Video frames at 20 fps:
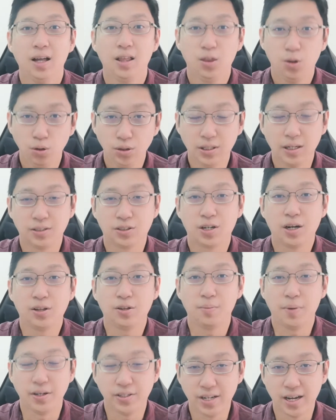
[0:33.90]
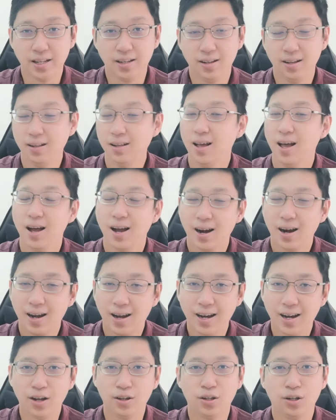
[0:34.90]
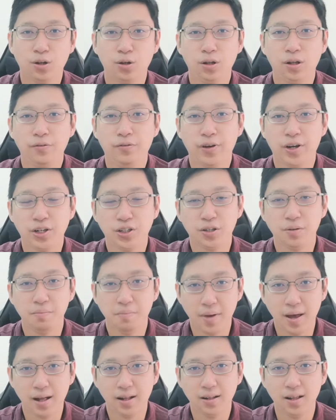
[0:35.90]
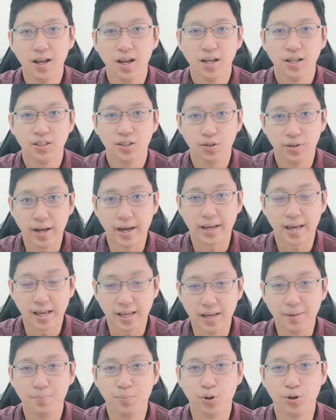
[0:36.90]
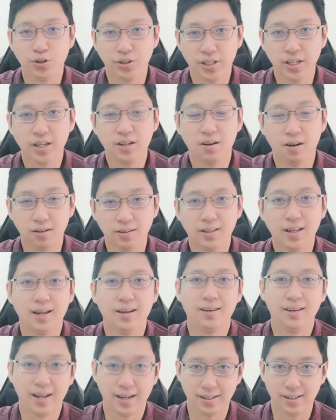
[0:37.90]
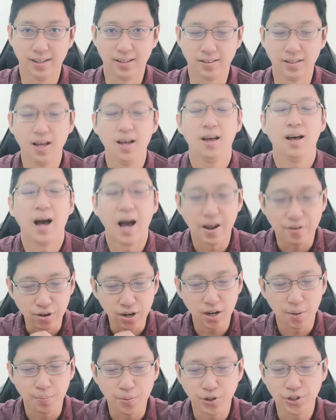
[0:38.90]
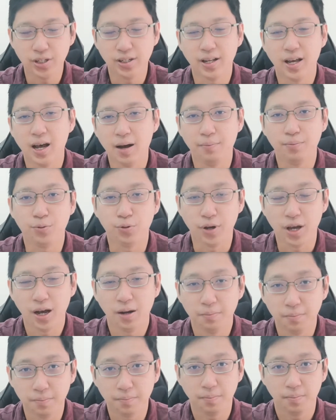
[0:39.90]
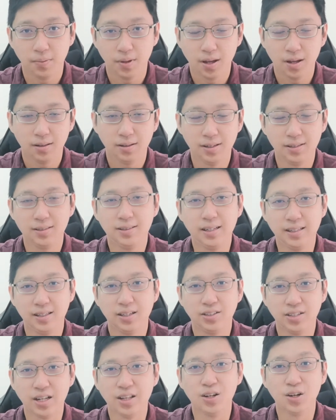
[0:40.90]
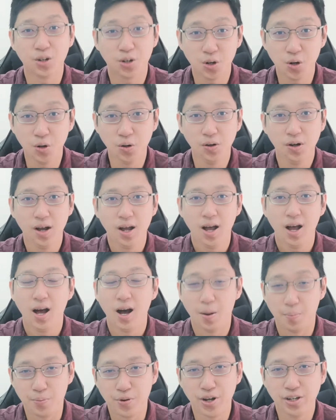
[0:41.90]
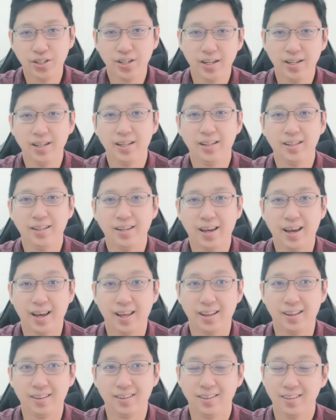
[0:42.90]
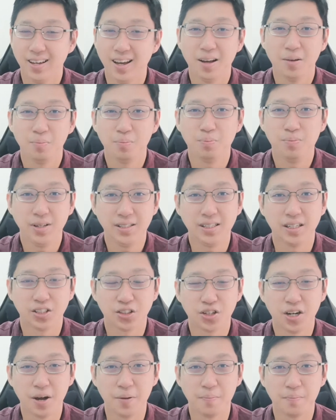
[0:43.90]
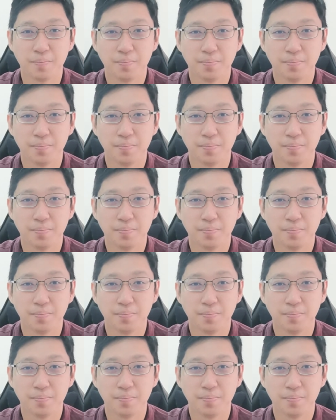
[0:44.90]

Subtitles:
do subscribe to my channel, click on the notification bell so that I can keep producing content like this. I really appreciate the help to help this little channel grow. Appreciate it, and yeah, please subscribe.